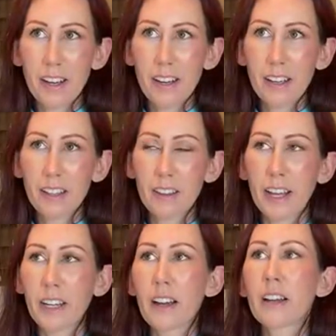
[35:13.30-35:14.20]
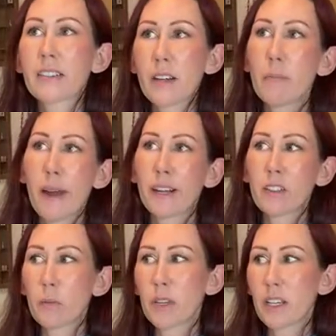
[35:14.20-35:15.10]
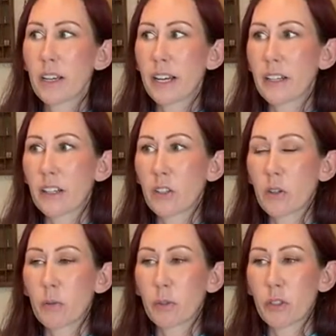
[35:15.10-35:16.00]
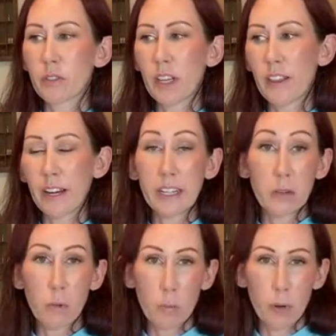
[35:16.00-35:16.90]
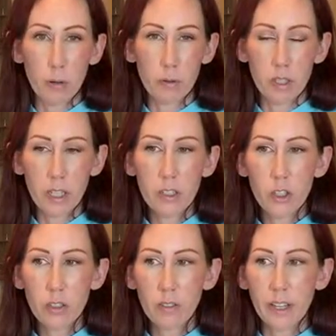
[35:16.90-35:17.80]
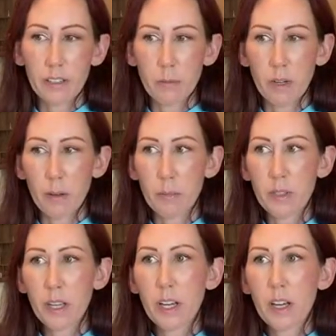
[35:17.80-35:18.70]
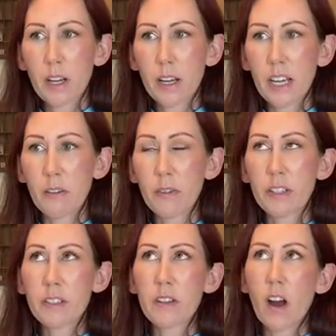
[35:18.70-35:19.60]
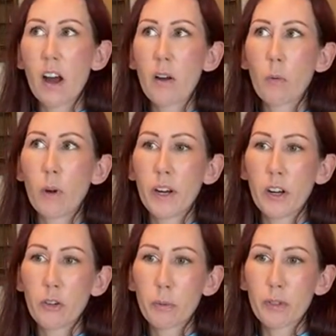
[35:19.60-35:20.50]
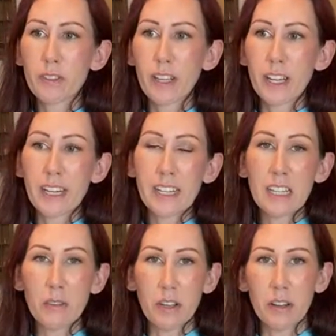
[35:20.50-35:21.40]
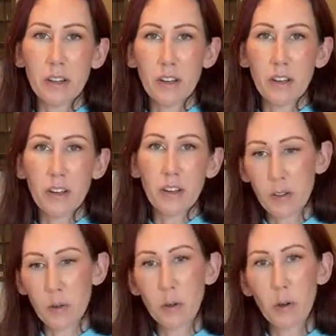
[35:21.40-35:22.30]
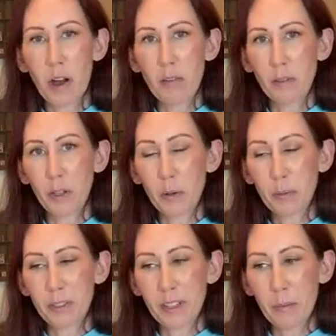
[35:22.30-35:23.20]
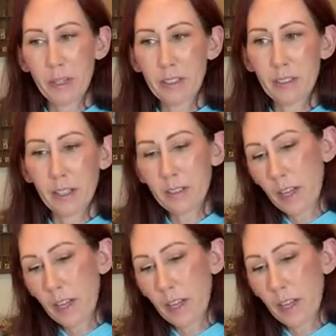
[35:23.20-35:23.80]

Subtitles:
like, sent back to me and it will just say that I need more postage. Like sometimes if it's not 100% even across the whole envelope. Does that make sense?